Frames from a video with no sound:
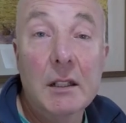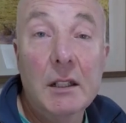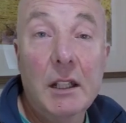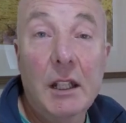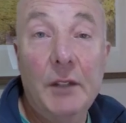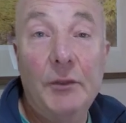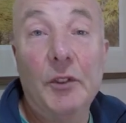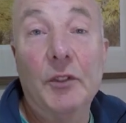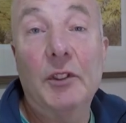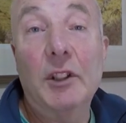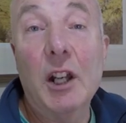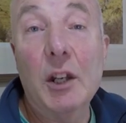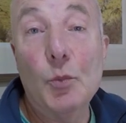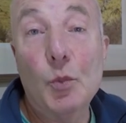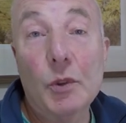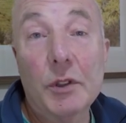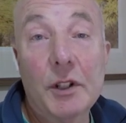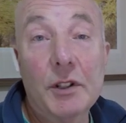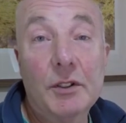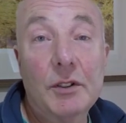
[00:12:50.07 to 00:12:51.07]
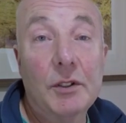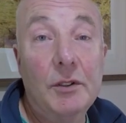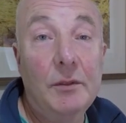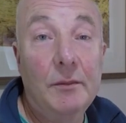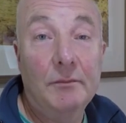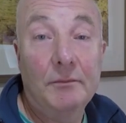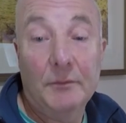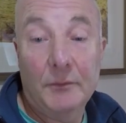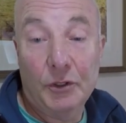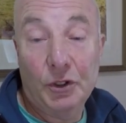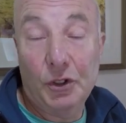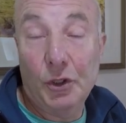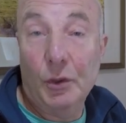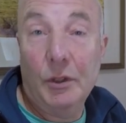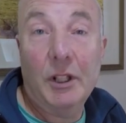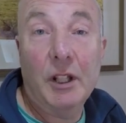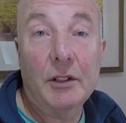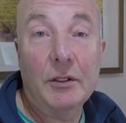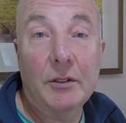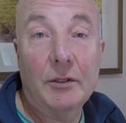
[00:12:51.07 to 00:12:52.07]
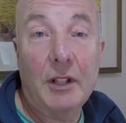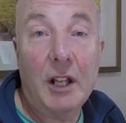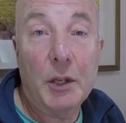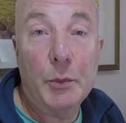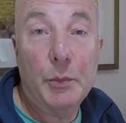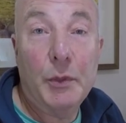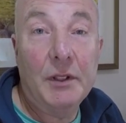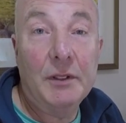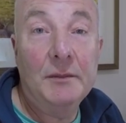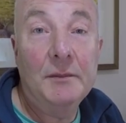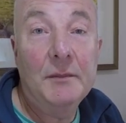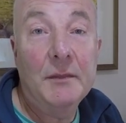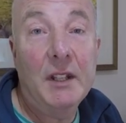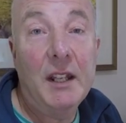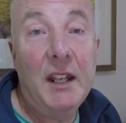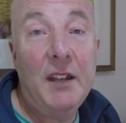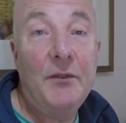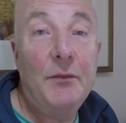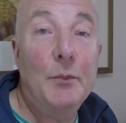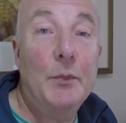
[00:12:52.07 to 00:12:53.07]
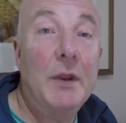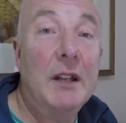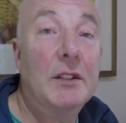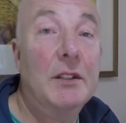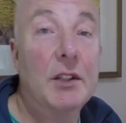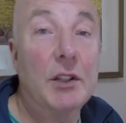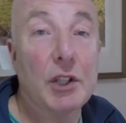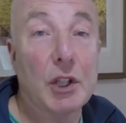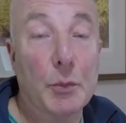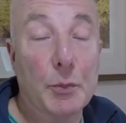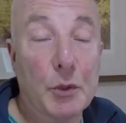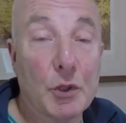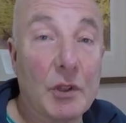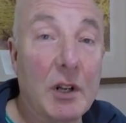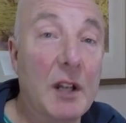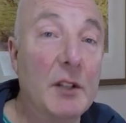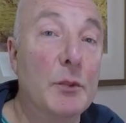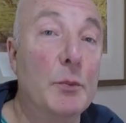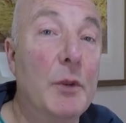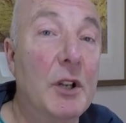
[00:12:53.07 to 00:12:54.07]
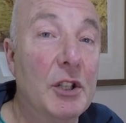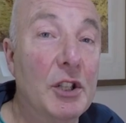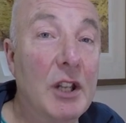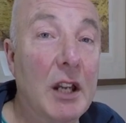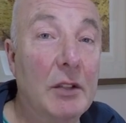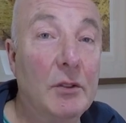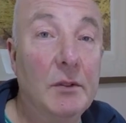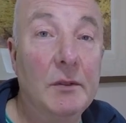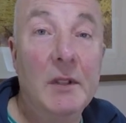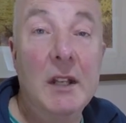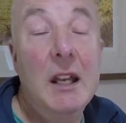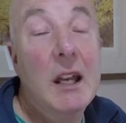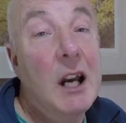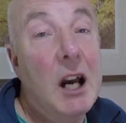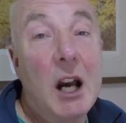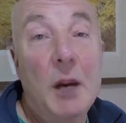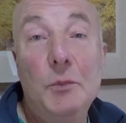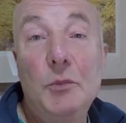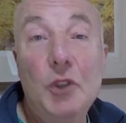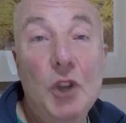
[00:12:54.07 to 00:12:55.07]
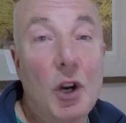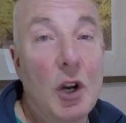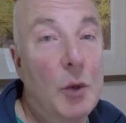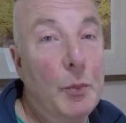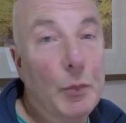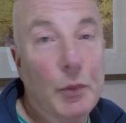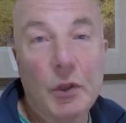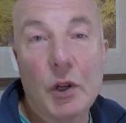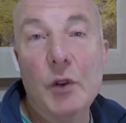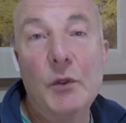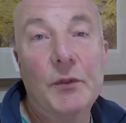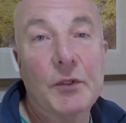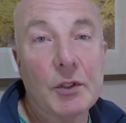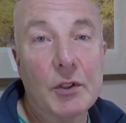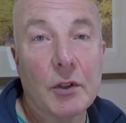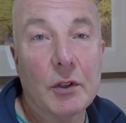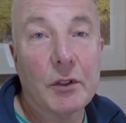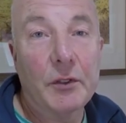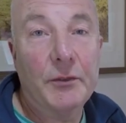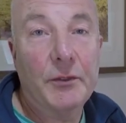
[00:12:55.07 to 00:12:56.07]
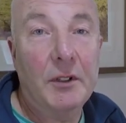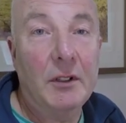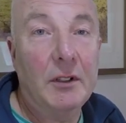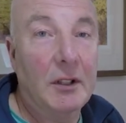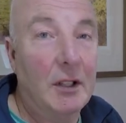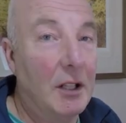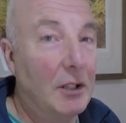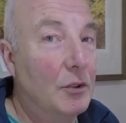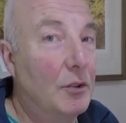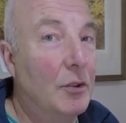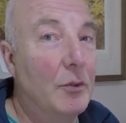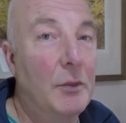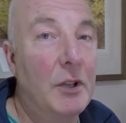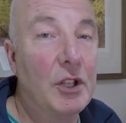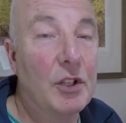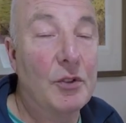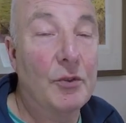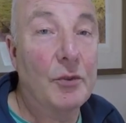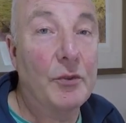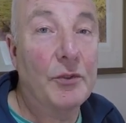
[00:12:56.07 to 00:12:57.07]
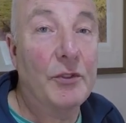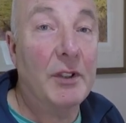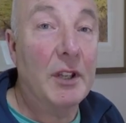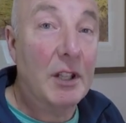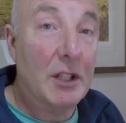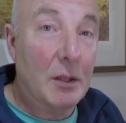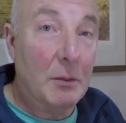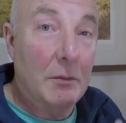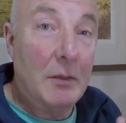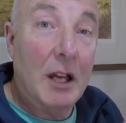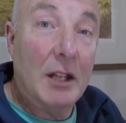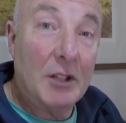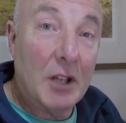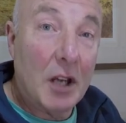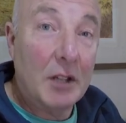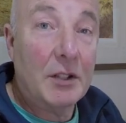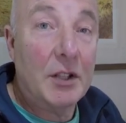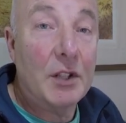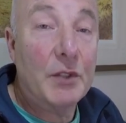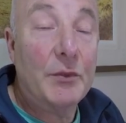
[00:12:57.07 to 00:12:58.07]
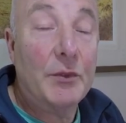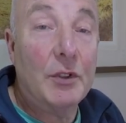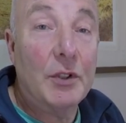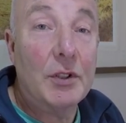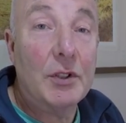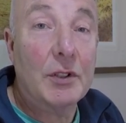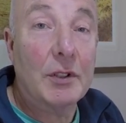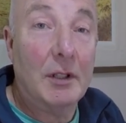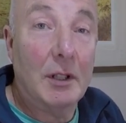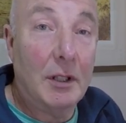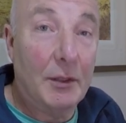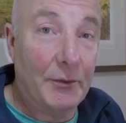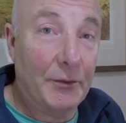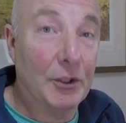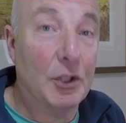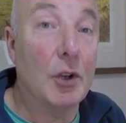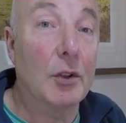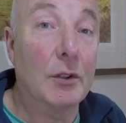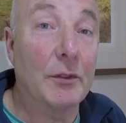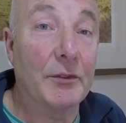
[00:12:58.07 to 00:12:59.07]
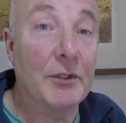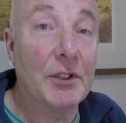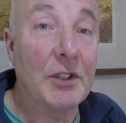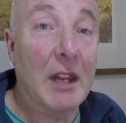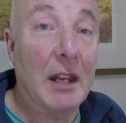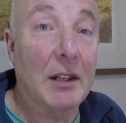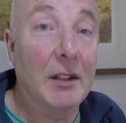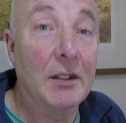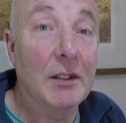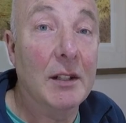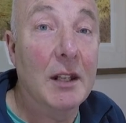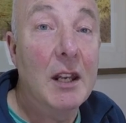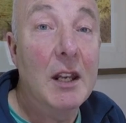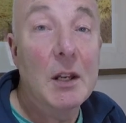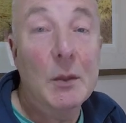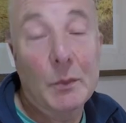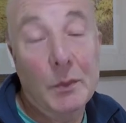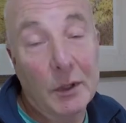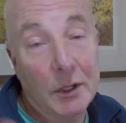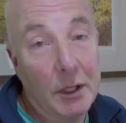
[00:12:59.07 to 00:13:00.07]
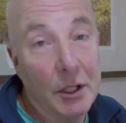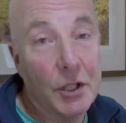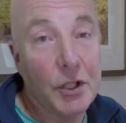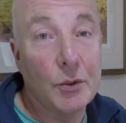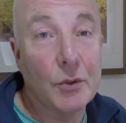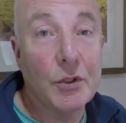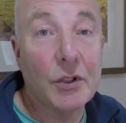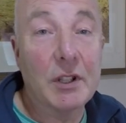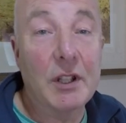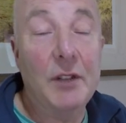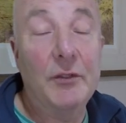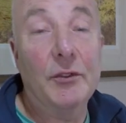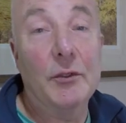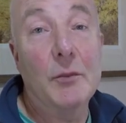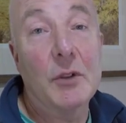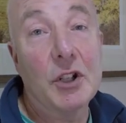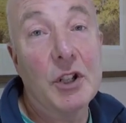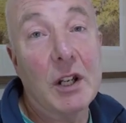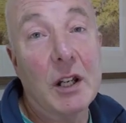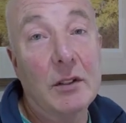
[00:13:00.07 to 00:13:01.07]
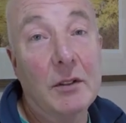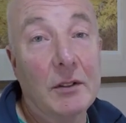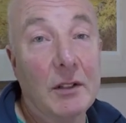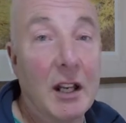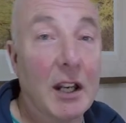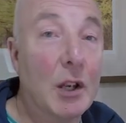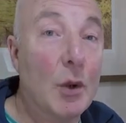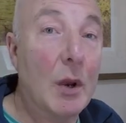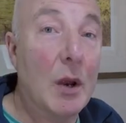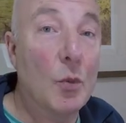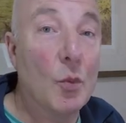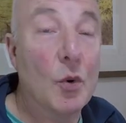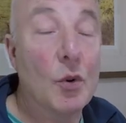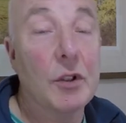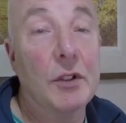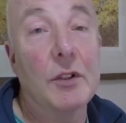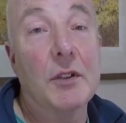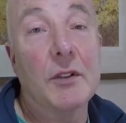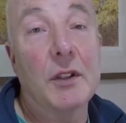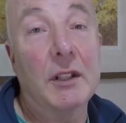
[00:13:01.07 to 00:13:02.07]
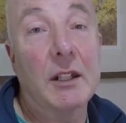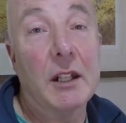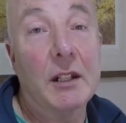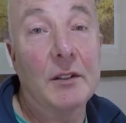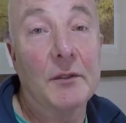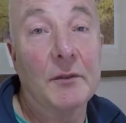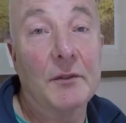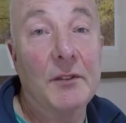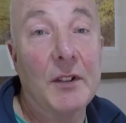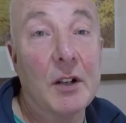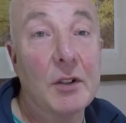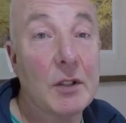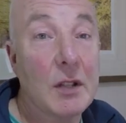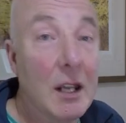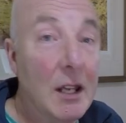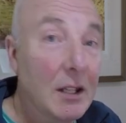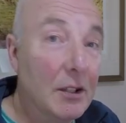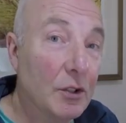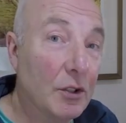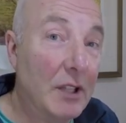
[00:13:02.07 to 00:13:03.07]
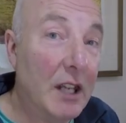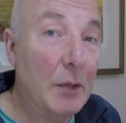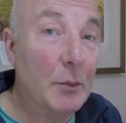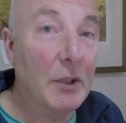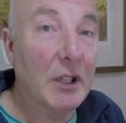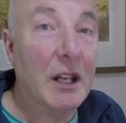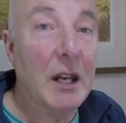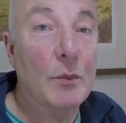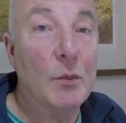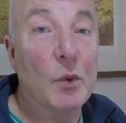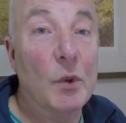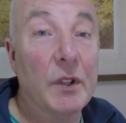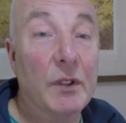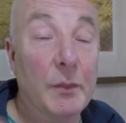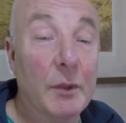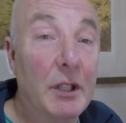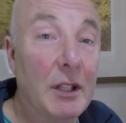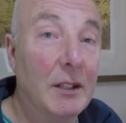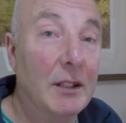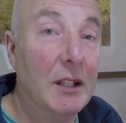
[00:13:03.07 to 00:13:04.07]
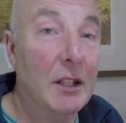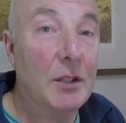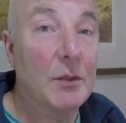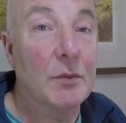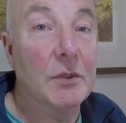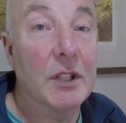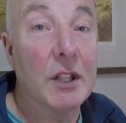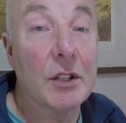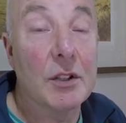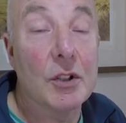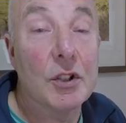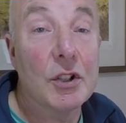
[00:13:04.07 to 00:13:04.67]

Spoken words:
If you like what I do, do click the like button. Even better, subscribe to my channel. I'm not a pro photographer. I do a mixture of all things. I'm an artist first, photographer second. But as you'll see from my channel, I go out walking on the Lakeland Fells, take my camera with me, get some decent